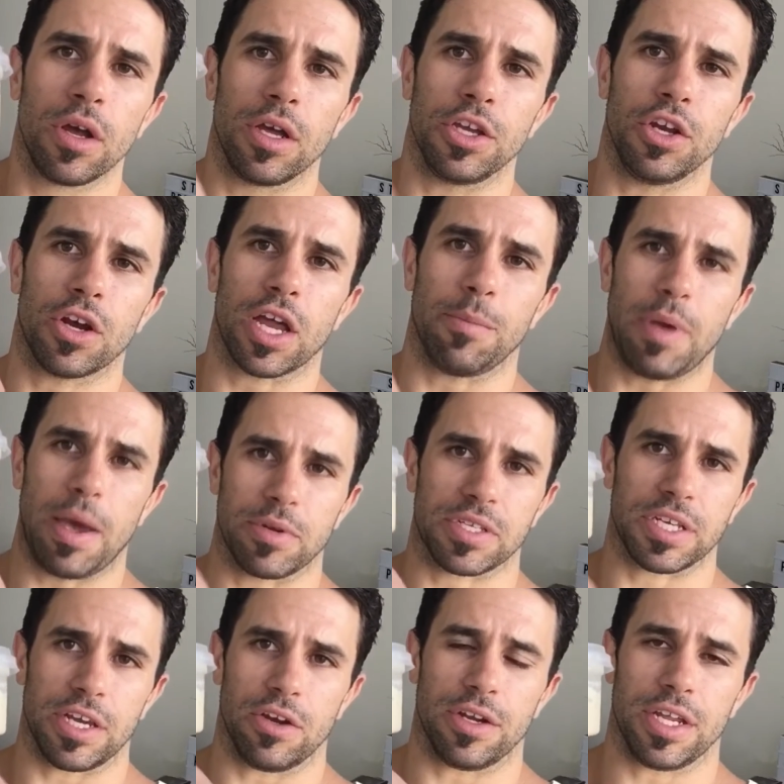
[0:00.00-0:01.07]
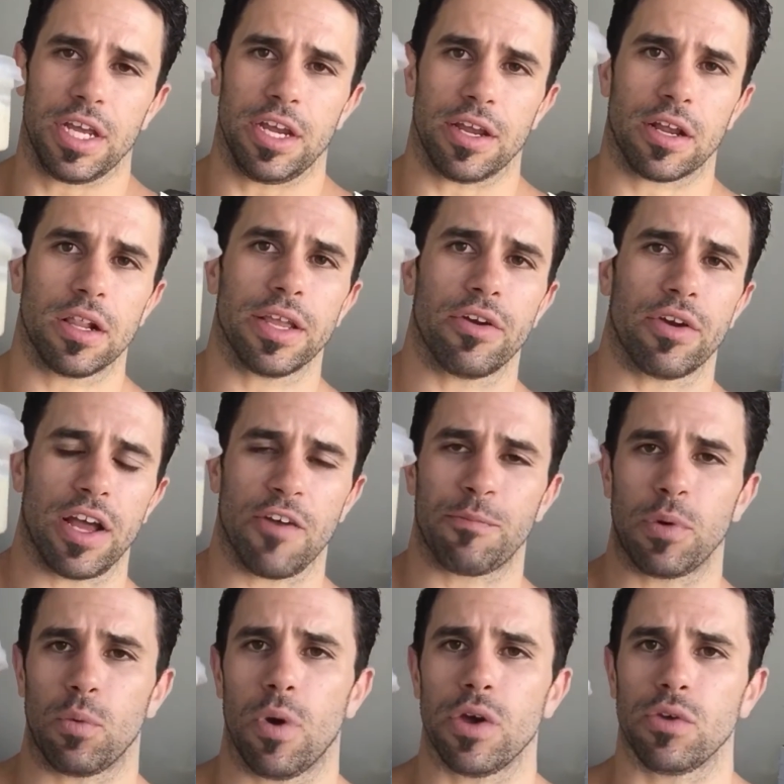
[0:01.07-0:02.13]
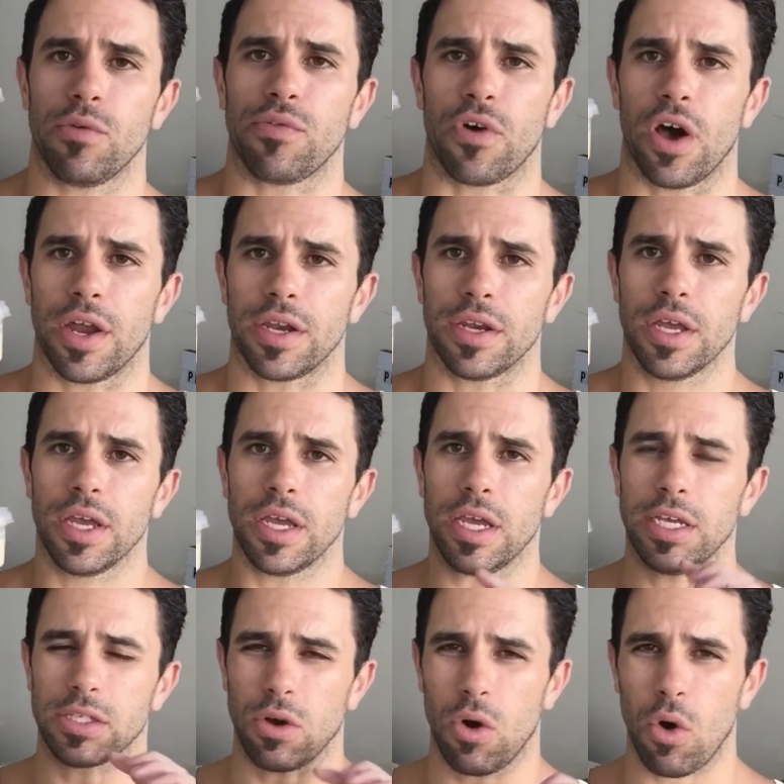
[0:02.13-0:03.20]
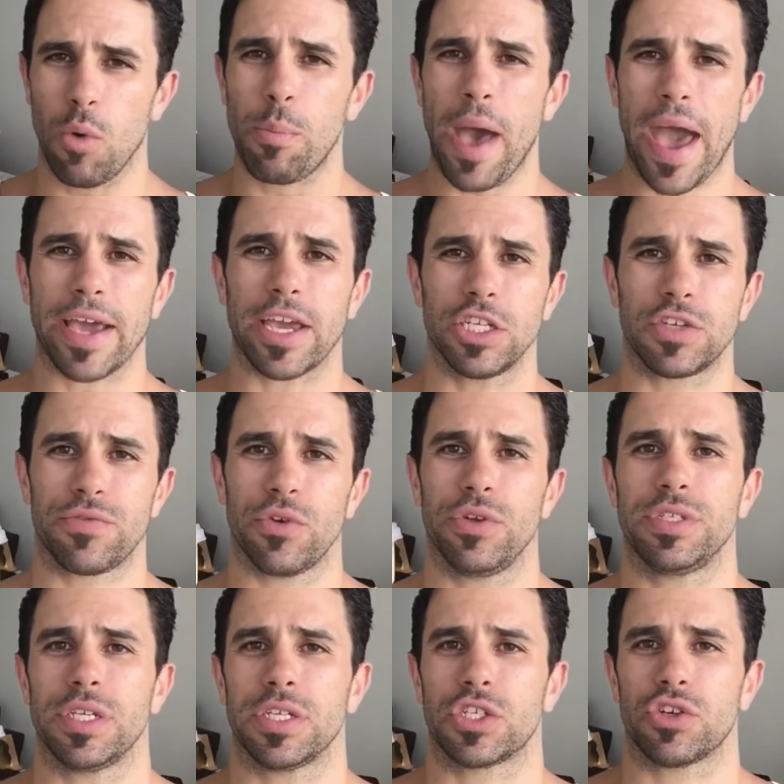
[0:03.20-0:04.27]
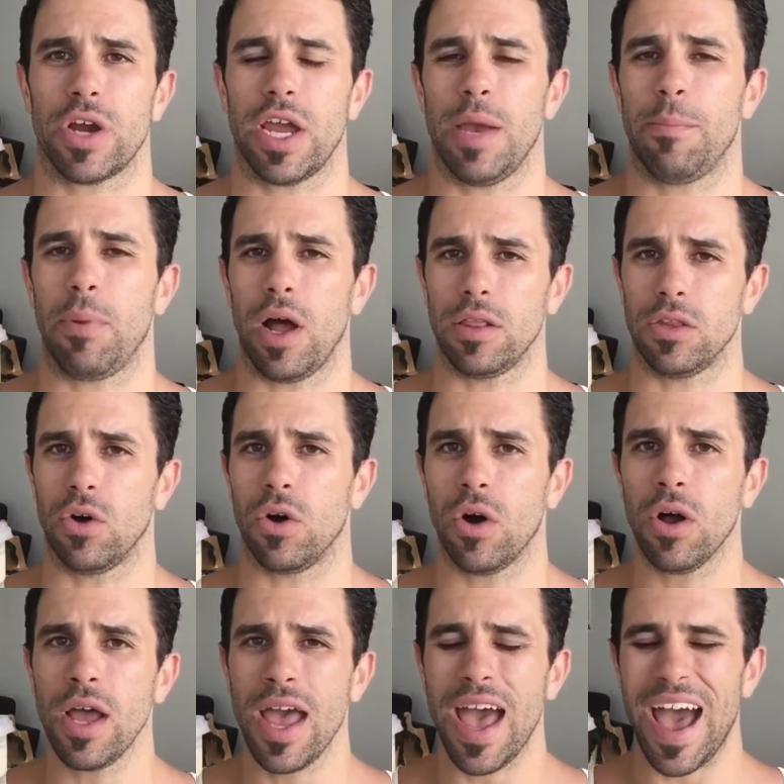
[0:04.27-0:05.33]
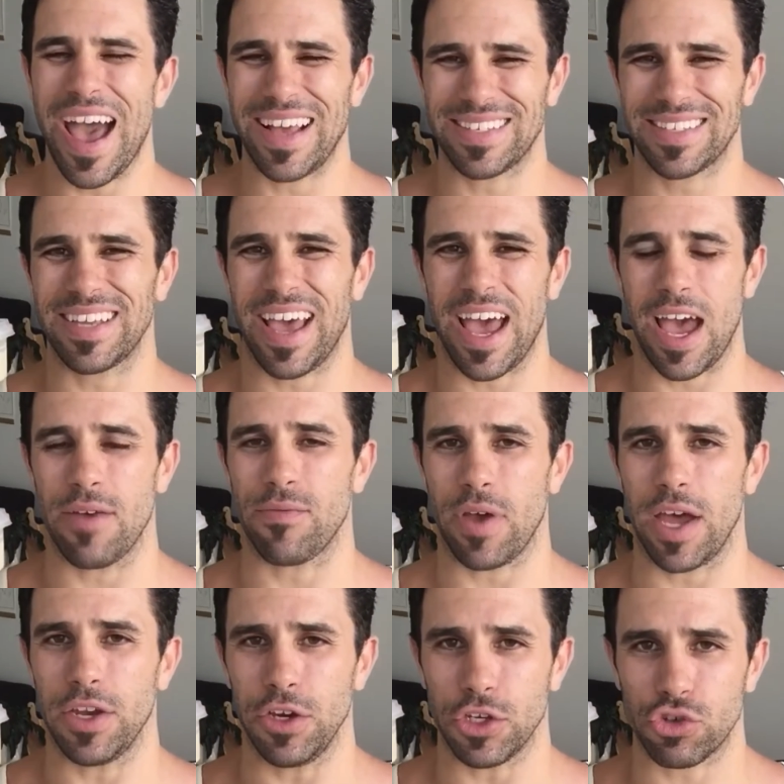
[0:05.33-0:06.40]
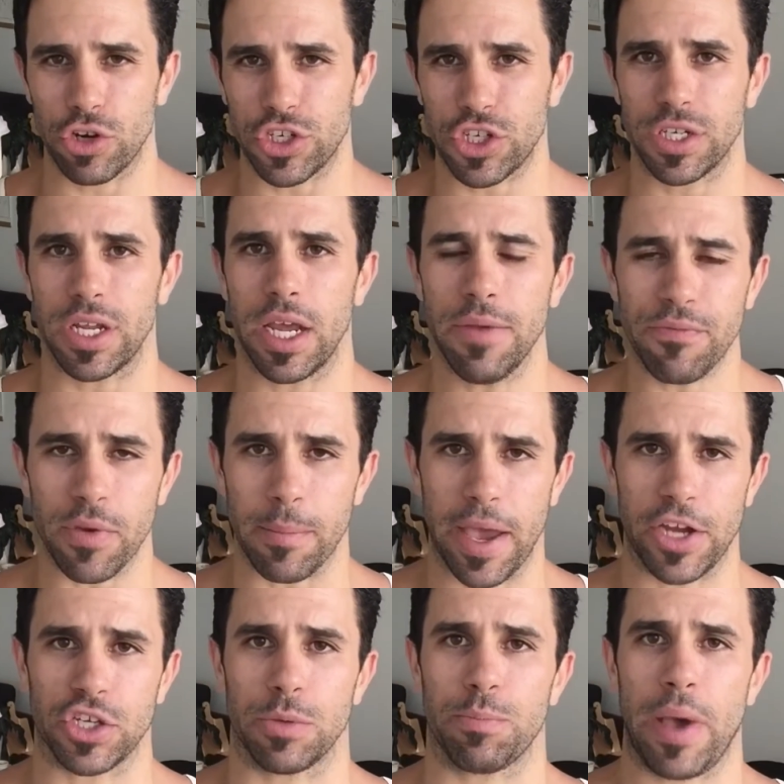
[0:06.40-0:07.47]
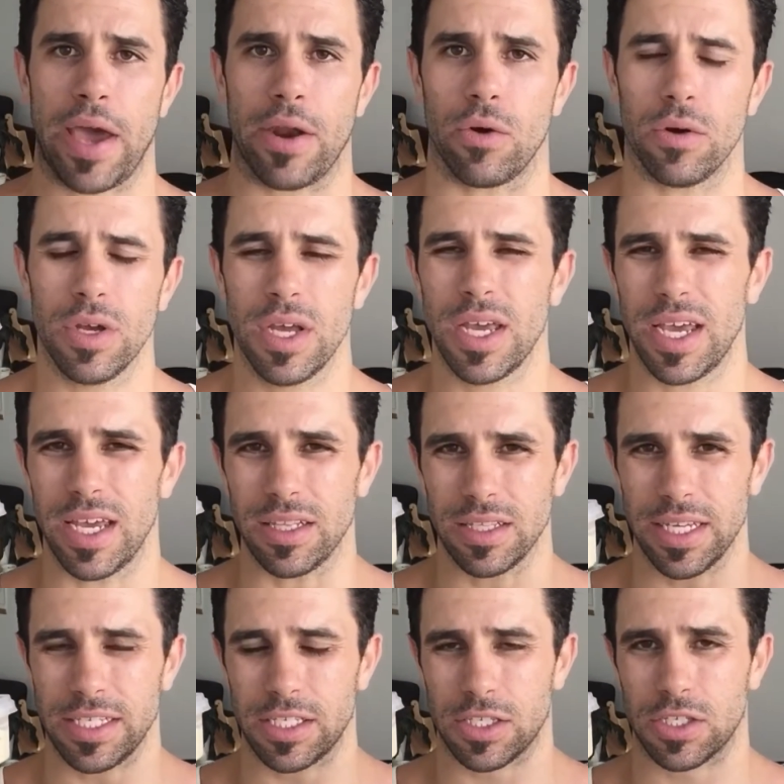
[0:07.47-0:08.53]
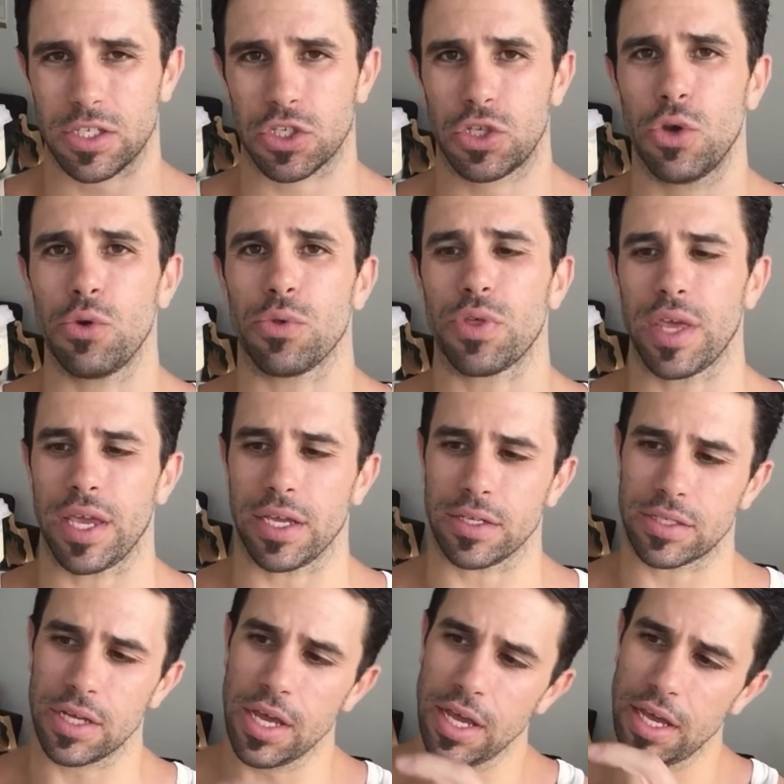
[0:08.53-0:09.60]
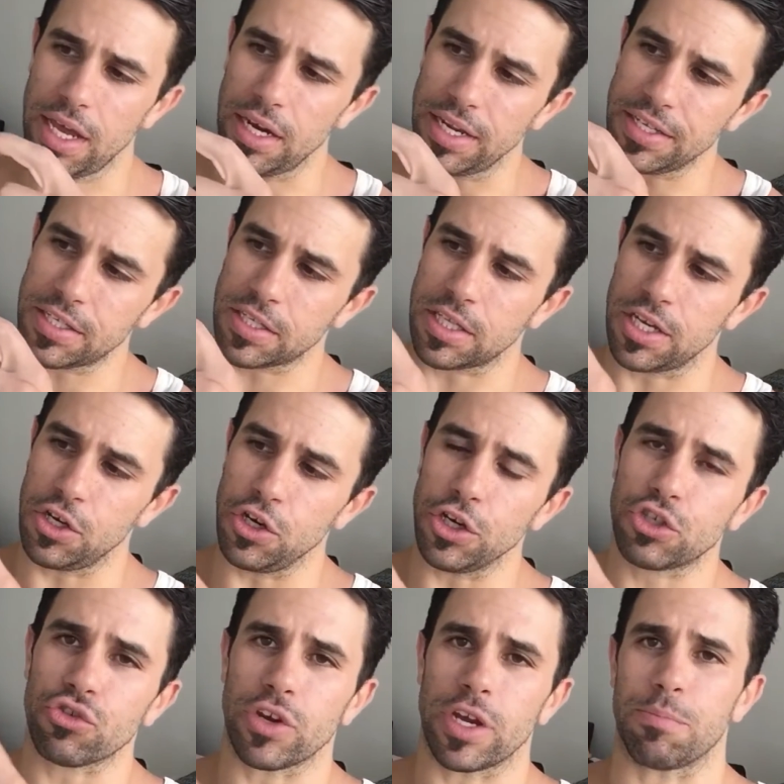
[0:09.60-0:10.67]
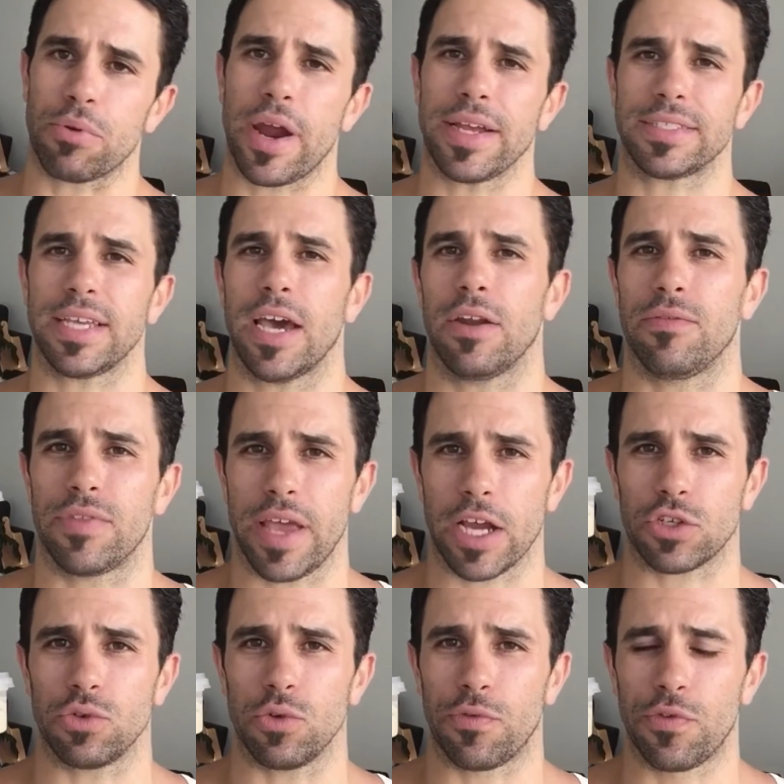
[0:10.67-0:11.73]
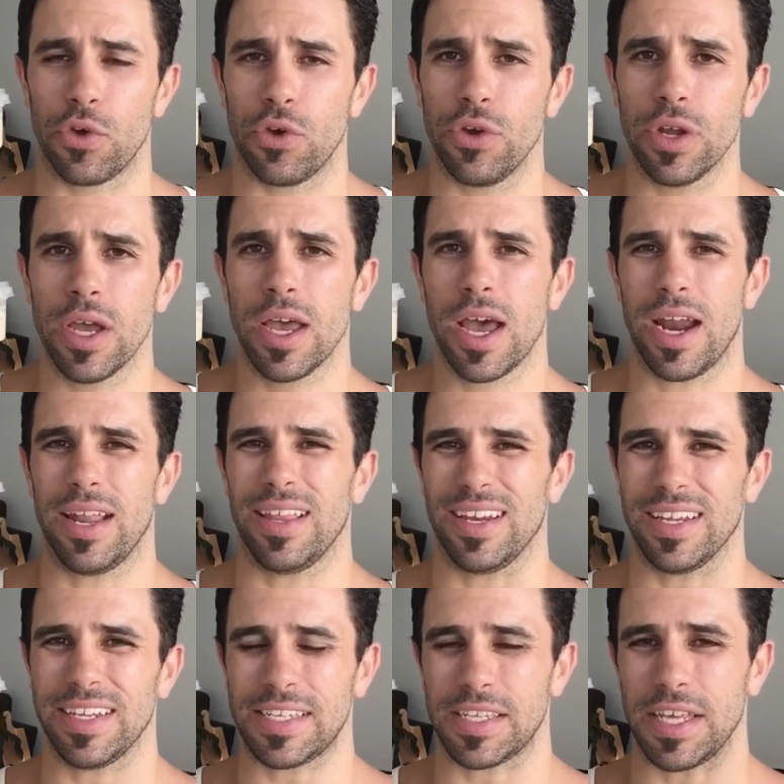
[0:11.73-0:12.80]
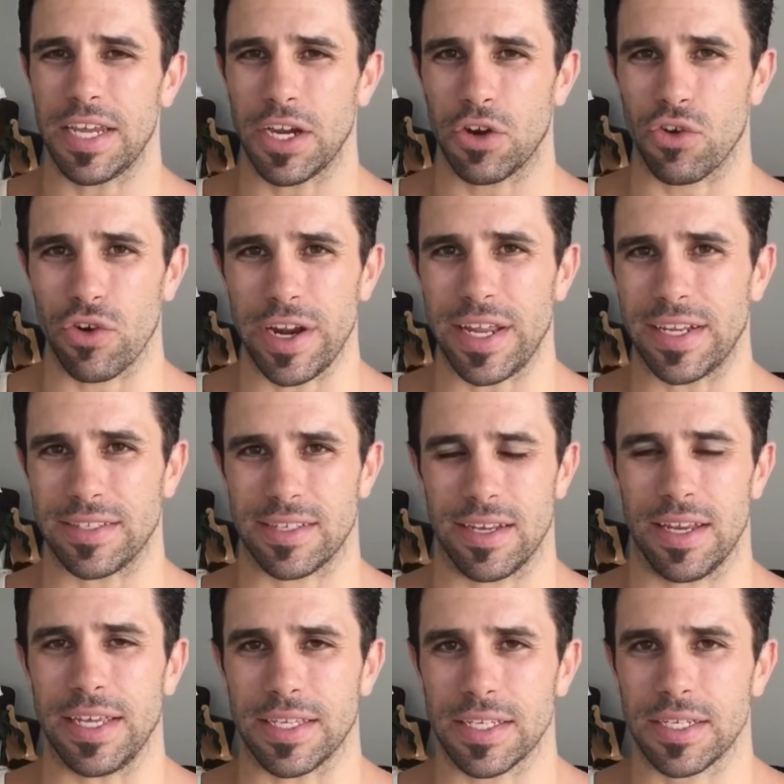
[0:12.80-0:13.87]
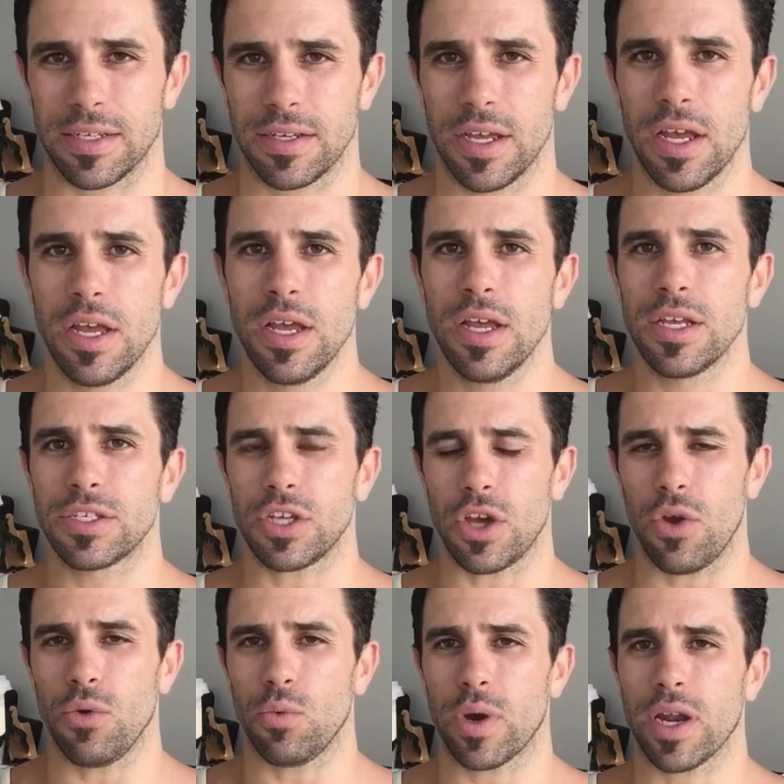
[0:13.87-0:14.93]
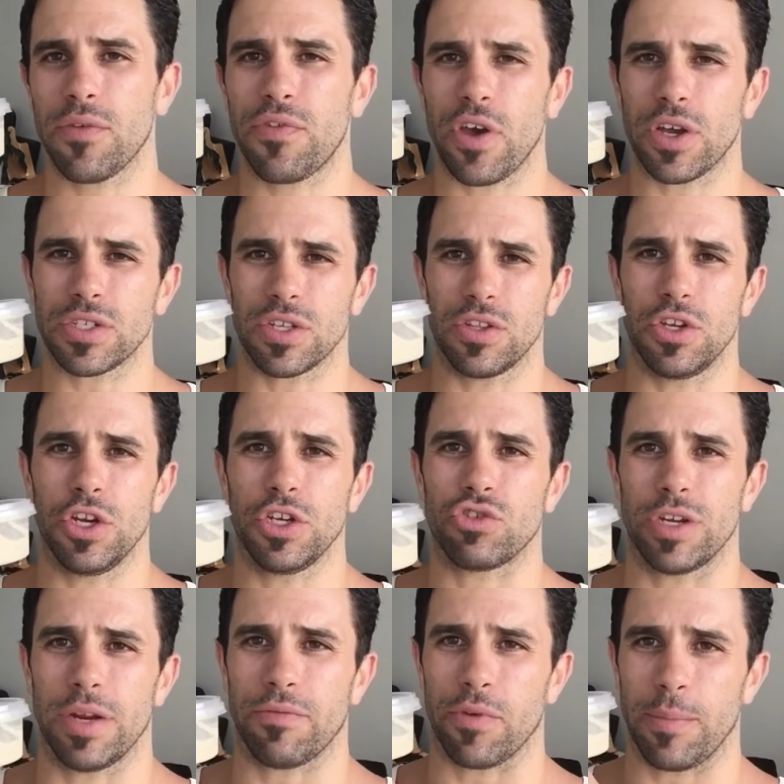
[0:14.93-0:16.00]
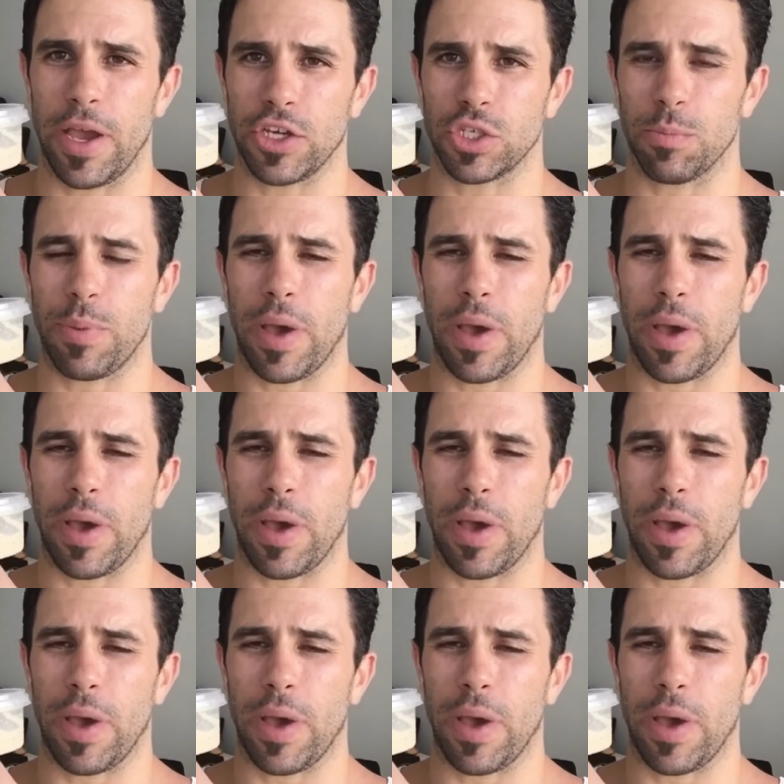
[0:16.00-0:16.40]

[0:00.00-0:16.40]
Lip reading: you're not going to be able to see it on here clear enough, but what you'll find is all packaged foods in Australia by law has to have a nutrition information panel. It lists 2 things. It lists the nutrient breakdown of the actual food, and it lists the ingredients list. So we're going to focus on the nutrient information